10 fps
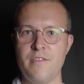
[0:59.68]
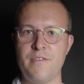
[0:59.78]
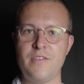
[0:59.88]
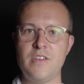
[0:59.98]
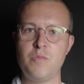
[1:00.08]

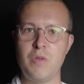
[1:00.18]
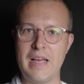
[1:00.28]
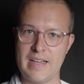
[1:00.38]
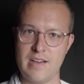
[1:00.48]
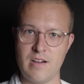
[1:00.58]
50s
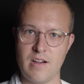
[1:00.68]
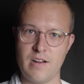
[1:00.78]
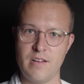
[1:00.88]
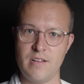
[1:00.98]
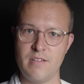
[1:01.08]

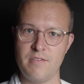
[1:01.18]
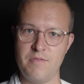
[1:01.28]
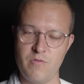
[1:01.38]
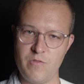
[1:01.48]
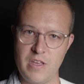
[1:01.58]
Blackguard
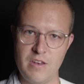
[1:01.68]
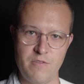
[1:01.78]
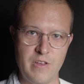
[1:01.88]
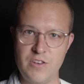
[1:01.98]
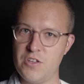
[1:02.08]
in
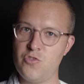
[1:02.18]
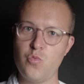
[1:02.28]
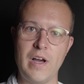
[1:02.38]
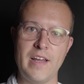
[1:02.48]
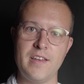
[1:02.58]
vintage
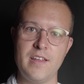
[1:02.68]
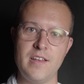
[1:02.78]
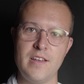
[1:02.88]
white